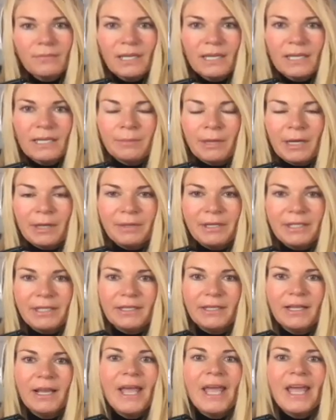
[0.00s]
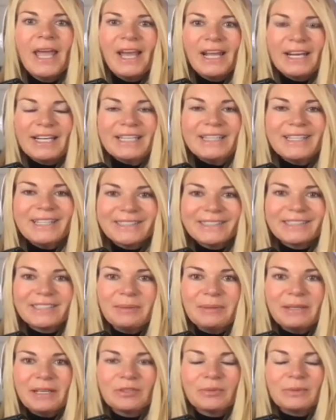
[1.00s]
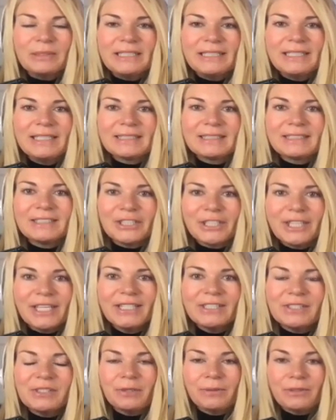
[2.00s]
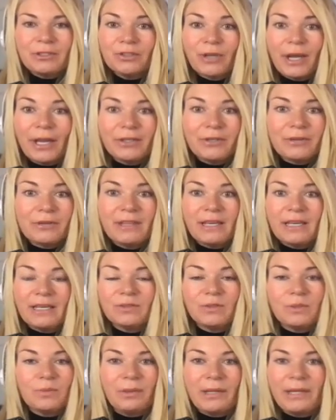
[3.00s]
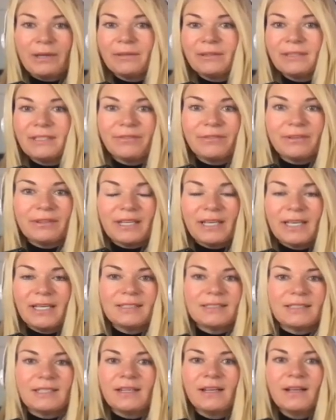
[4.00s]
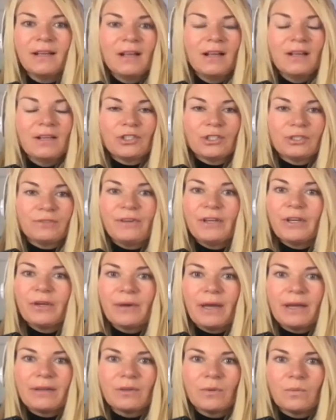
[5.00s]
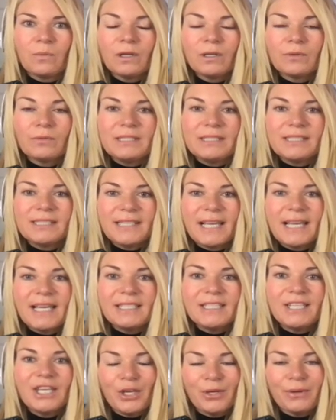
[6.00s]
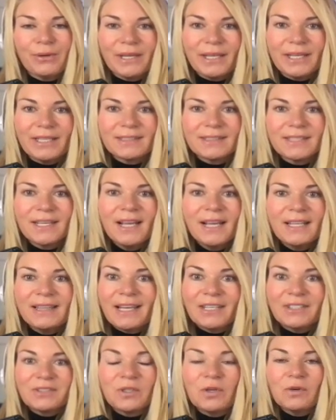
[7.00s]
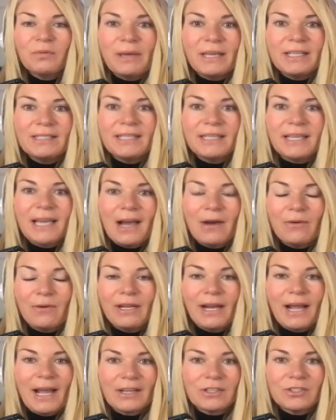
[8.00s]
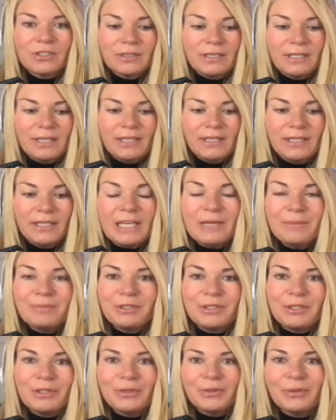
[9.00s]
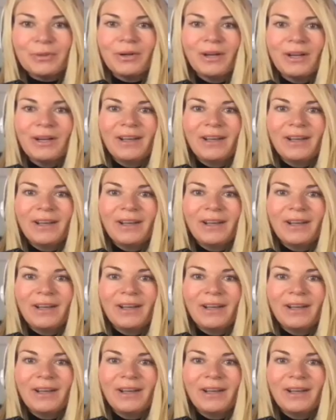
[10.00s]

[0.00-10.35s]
in my opinion. And again, this is something else we did as little kids. We try new things, we play with different things, and just figuring out the world, and we stayed curious. That's so amazing how it actually keeps you